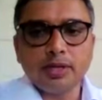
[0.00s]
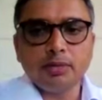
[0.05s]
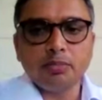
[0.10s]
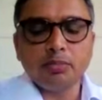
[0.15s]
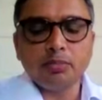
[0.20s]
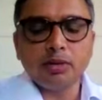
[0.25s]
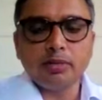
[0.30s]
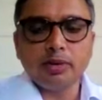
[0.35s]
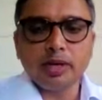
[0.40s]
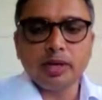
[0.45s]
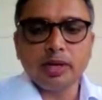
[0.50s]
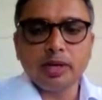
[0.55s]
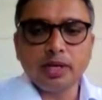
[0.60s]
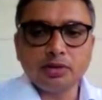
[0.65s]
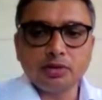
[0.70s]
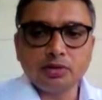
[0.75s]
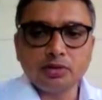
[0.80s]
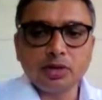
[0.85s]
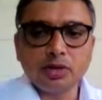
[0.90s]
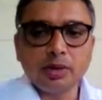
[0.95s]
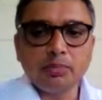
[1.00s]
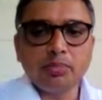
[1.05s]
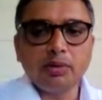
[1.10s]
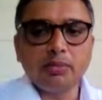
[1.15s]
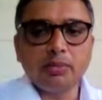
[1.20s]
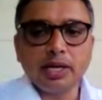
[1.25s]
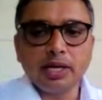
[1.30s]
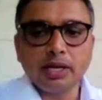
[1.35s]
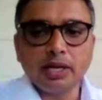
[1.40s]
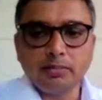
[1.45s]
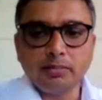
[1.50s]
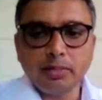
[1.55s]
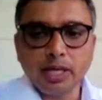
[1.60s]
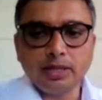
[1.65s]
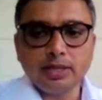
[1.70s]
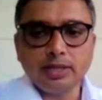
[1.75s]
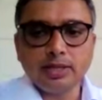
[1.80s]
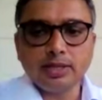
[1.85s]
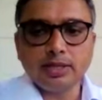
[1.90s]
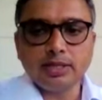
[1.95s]
implementing through implementing
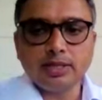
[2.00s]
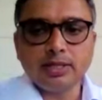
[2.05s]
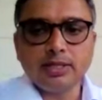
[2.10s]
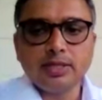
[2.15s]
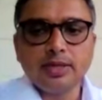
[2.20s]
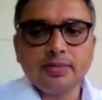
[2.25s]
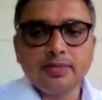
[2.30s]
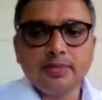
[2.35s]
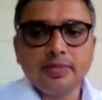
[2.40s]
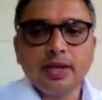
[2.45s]
partners.